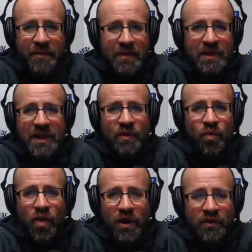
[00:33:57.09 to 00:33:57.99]
maybe to get
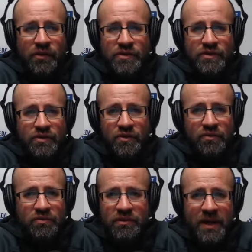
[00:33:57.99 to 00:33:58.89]
one of those
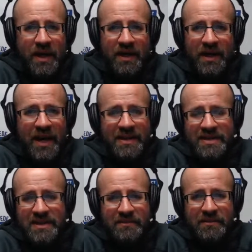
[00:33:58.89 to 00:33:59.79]
two
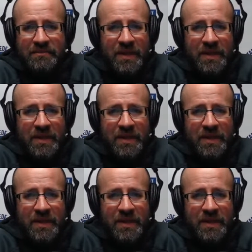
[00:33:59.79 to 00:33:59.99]
guys that